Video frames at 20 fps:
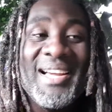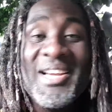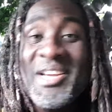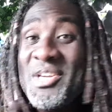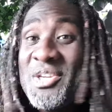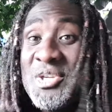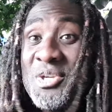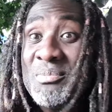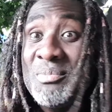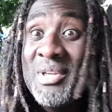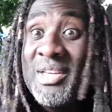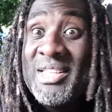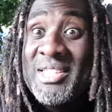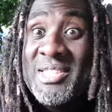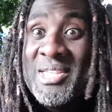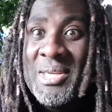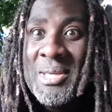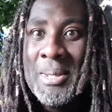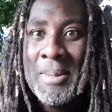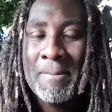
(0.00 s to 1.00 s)

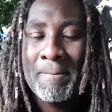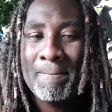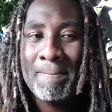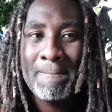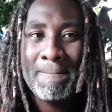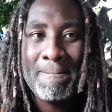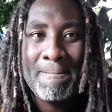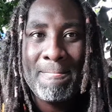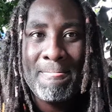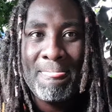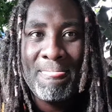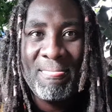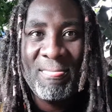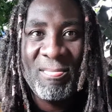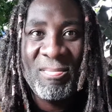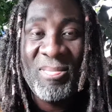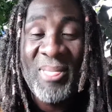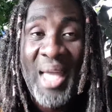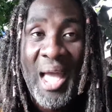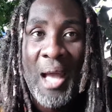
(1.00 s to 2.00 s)
Humility.
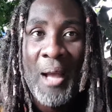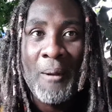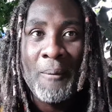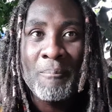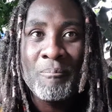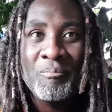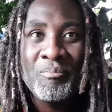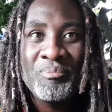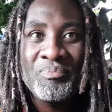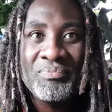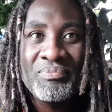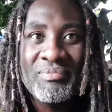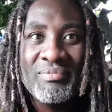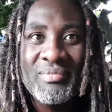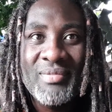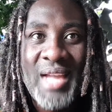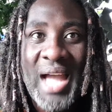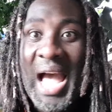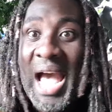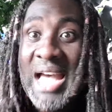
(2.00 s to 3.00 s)
Now,
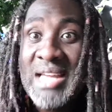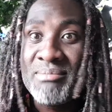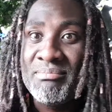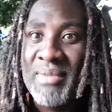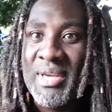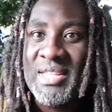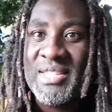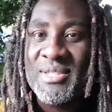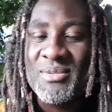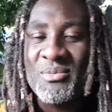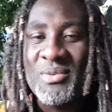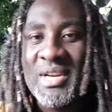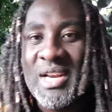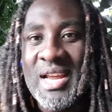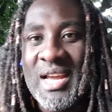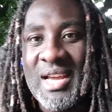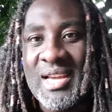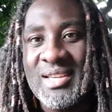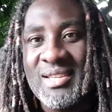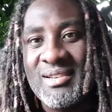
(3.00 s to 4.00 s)
I admit, when
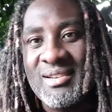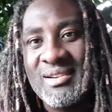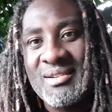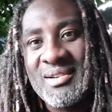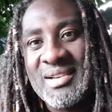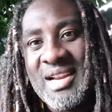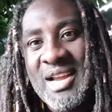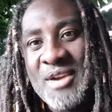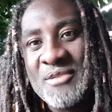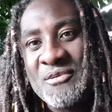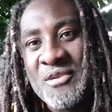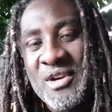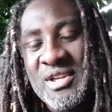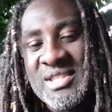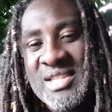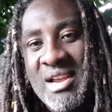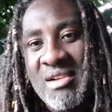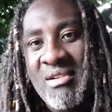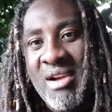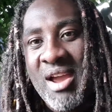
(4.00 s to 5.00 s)
I
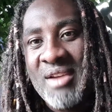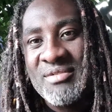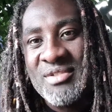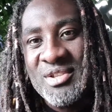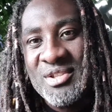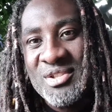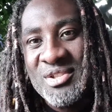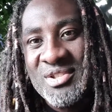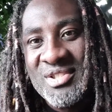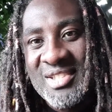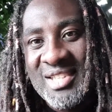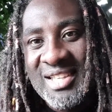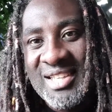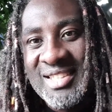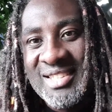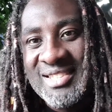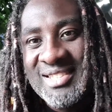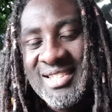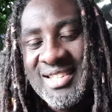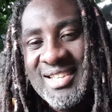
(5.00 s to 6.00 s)
first arrived in New
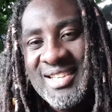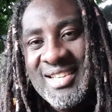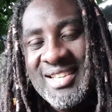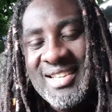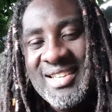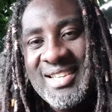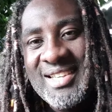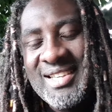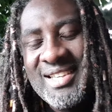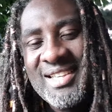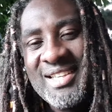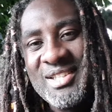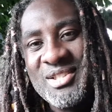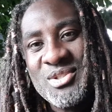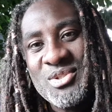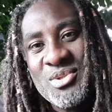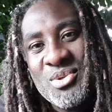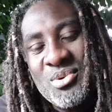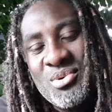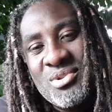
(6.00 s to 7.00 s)
Zealand in
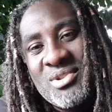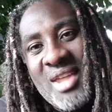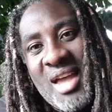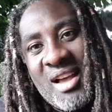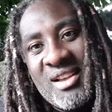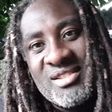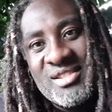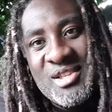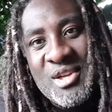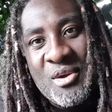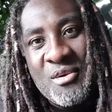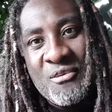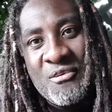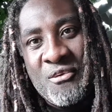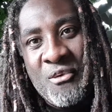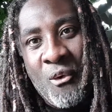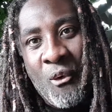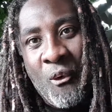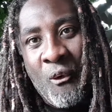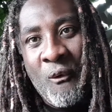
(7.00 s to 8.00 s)

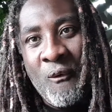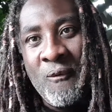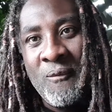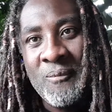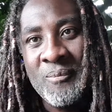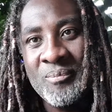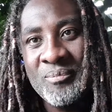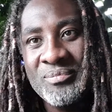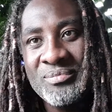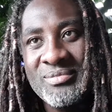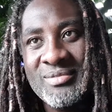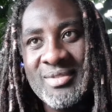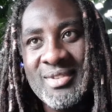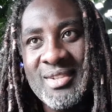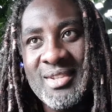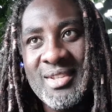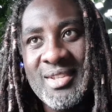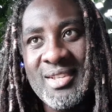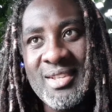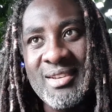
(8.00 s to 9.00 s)
2004,
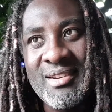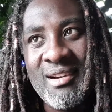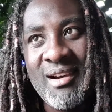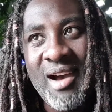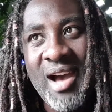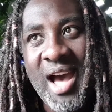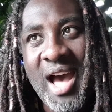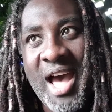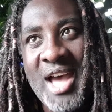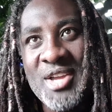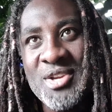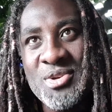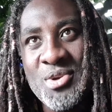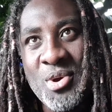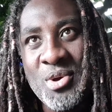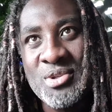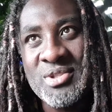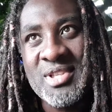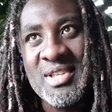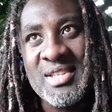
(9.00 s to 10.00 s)
I
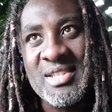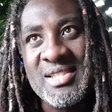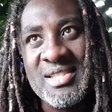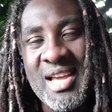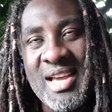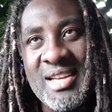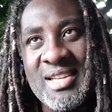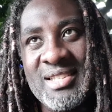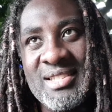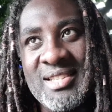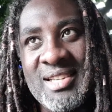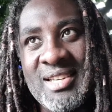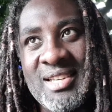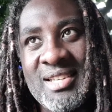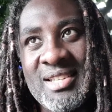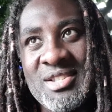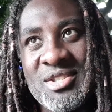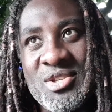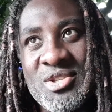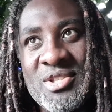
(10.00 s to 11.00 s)
noticed that in
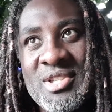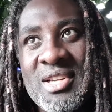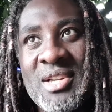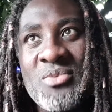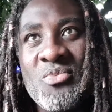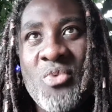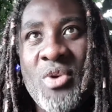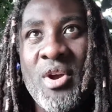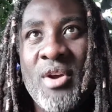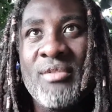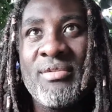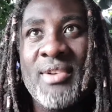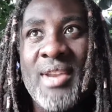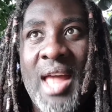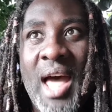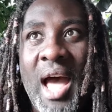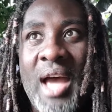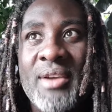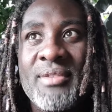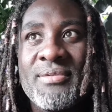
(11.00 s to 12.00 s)
the New Zealand way of
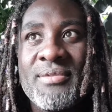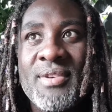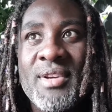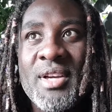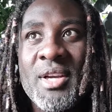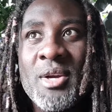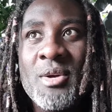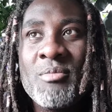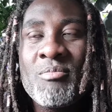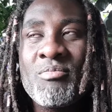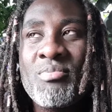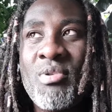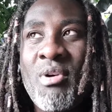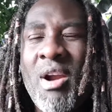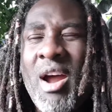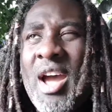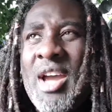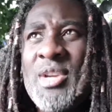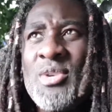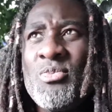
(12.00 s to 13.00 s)
life,
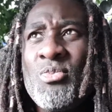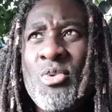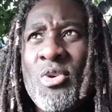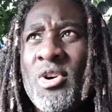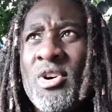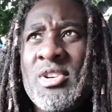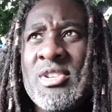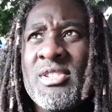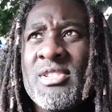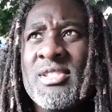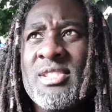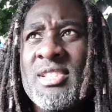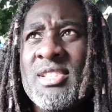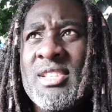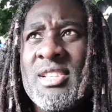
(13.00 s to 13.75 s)
pride was